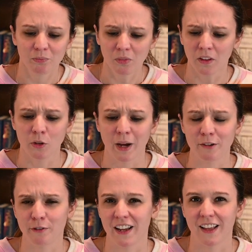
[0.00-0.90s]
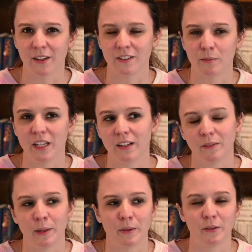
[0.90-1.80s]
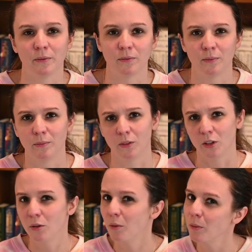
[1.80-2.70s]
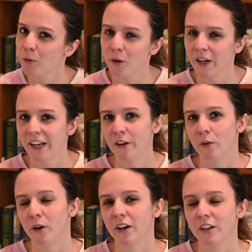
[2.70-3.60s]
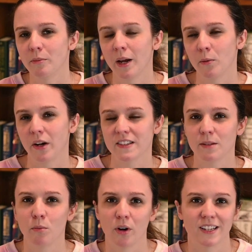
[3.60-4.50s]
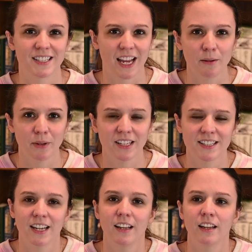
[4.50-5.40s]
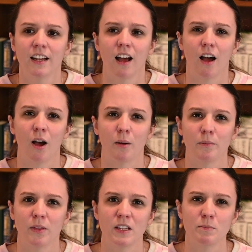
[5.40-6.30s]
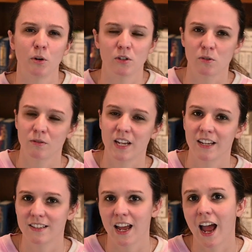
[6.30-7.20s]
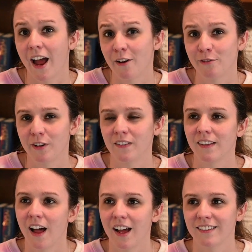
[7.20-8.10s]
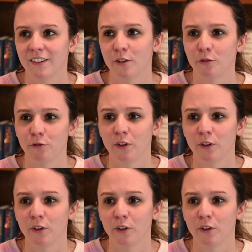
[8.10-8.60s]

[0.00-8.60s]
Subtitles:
You might find that to be maybe a little more boring, or you might want some more excitement. These books don't tend to have a lot of